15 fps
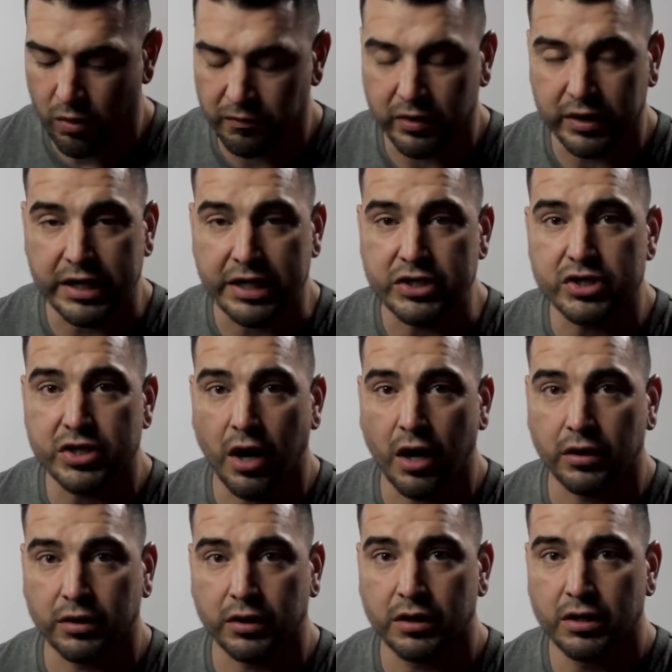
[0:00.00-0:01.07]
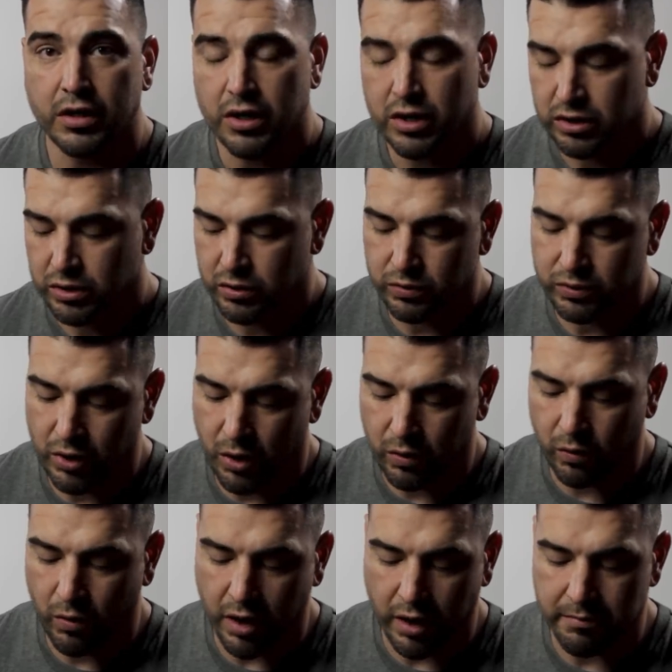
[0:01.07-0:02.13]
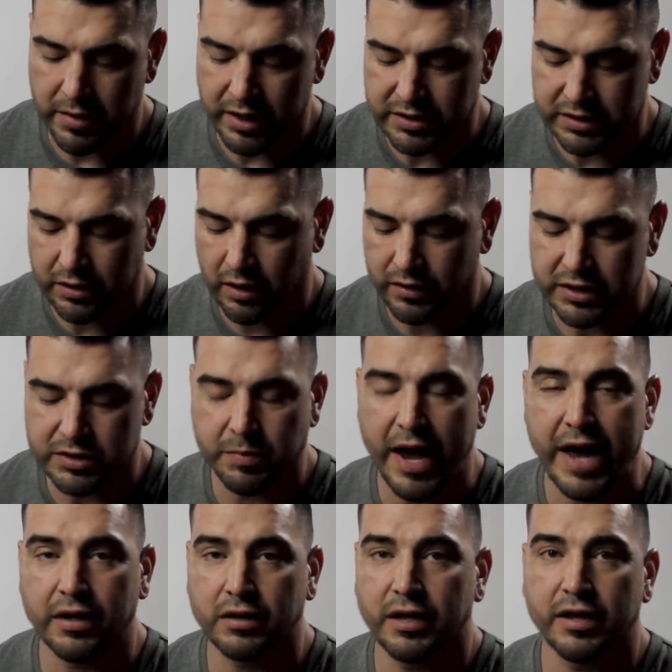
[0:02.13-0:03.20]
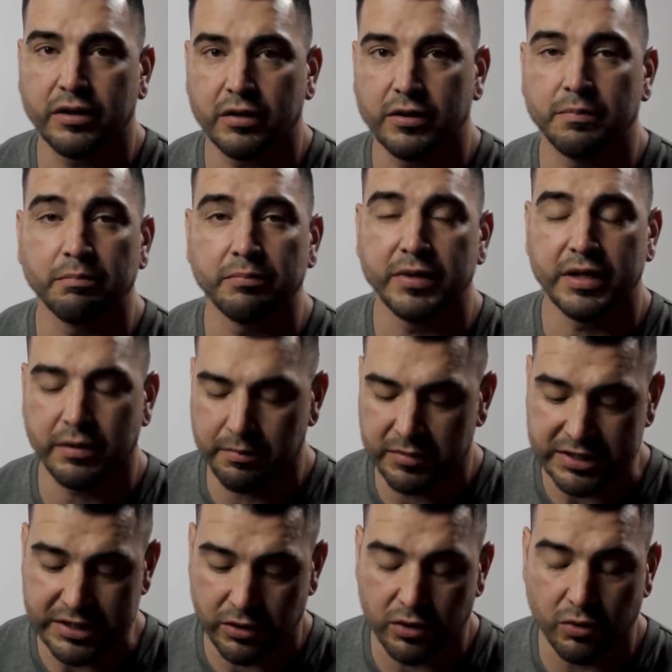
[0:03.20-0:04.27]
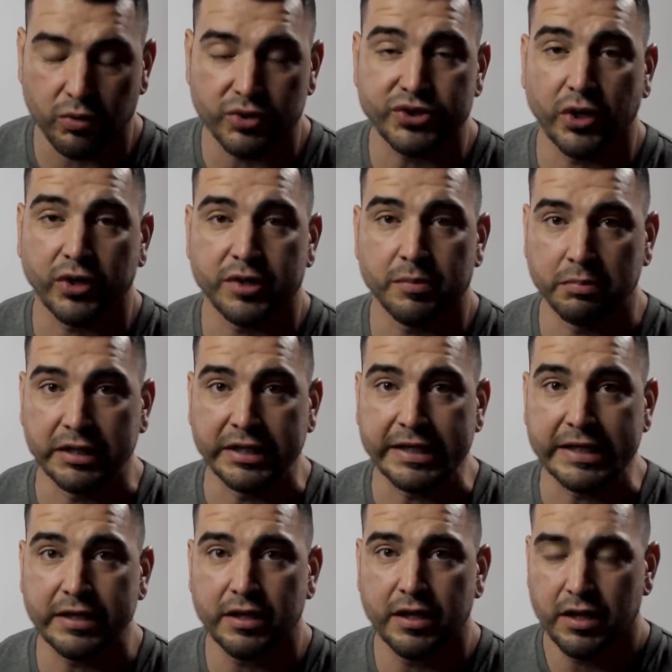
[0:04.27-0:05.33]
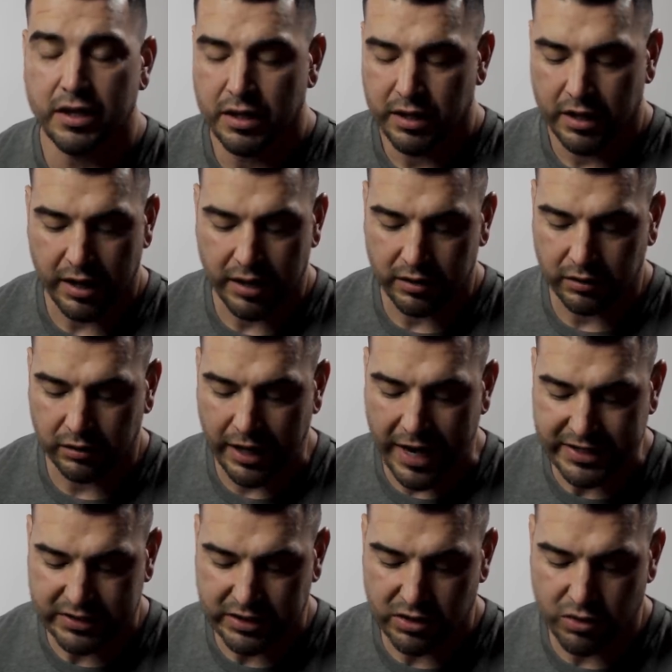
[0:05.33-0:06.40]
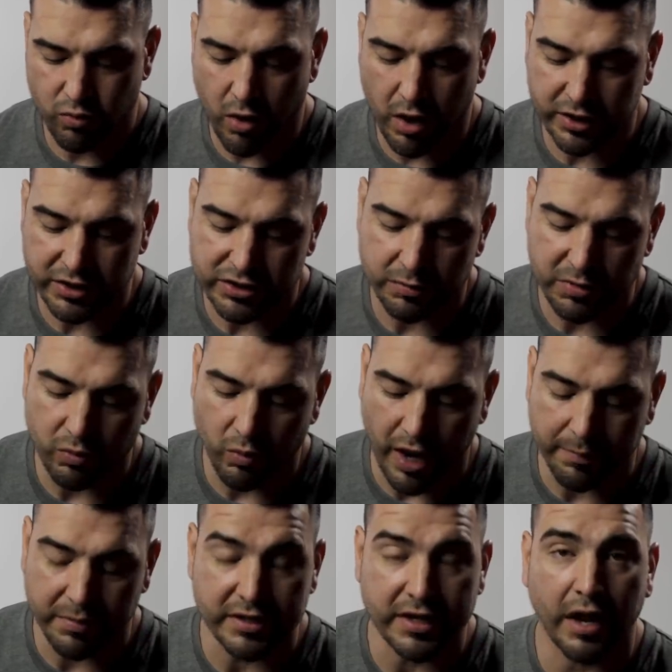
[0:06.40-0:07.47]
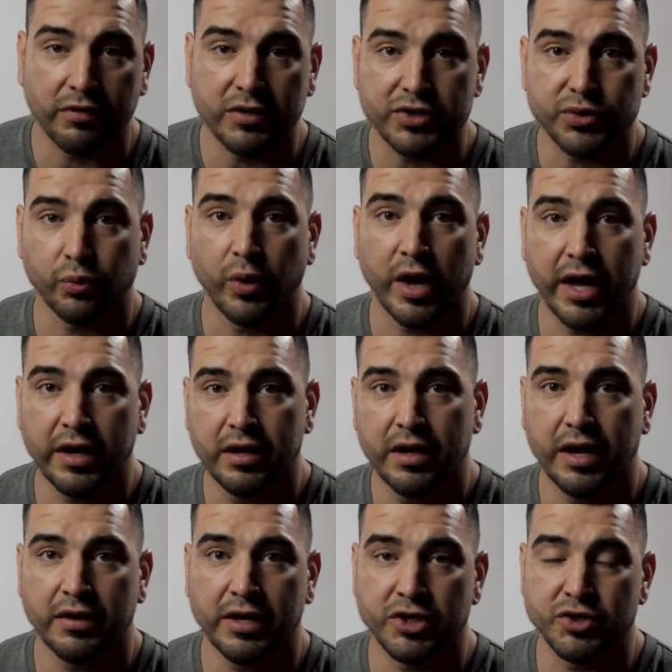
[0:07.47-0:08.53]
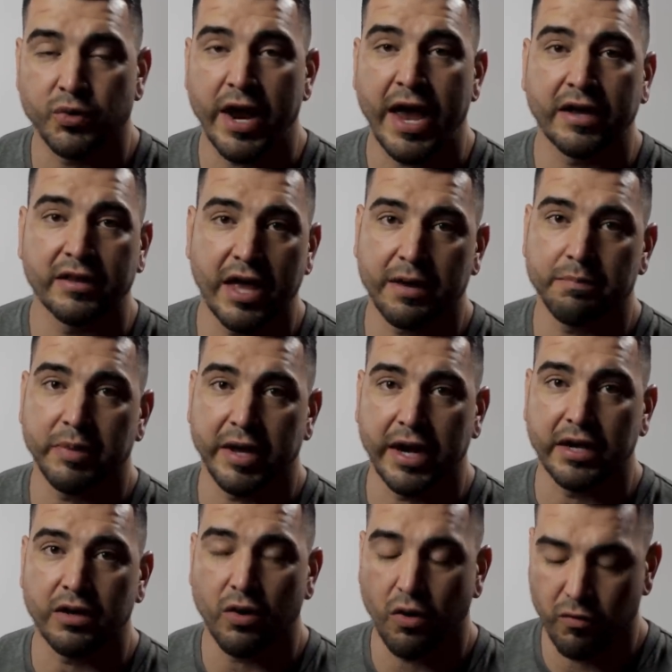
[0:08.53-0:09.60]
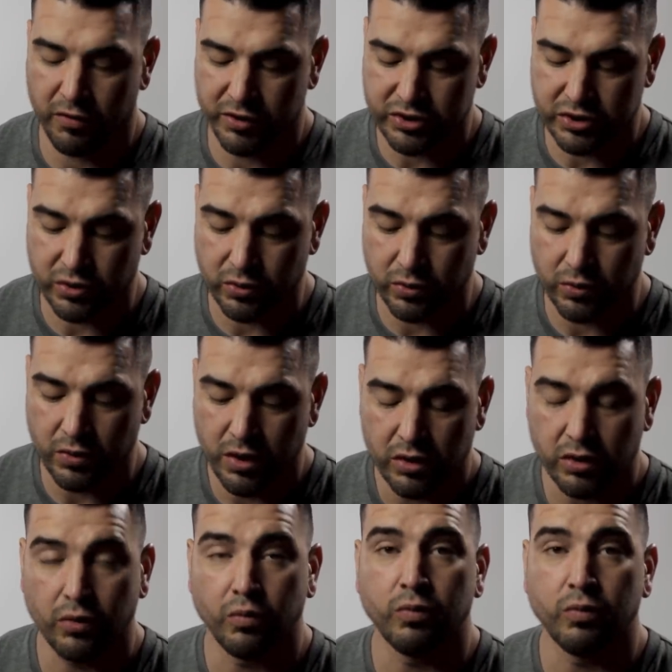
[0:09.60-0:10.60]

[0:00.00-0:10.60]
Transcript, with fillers: over each color. You don't want to mix it. On this patent leather, the, the material will start to bleed, and the last thing you want is to be wiping down this red and then drag that paint over to the